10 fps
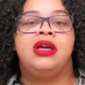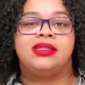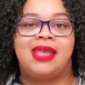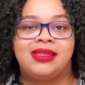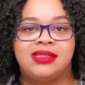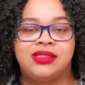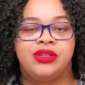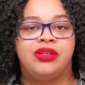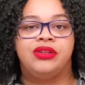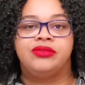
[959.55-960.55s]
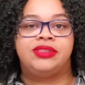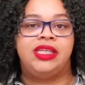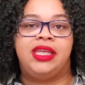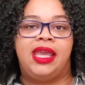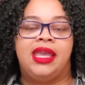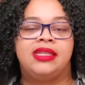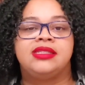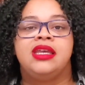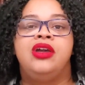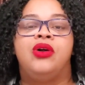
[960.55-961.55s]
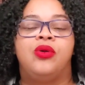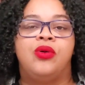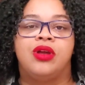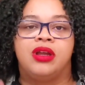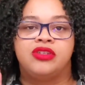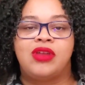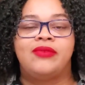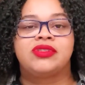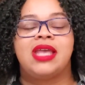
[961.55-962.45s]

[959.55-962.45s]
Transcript: a tester, decant, or a travel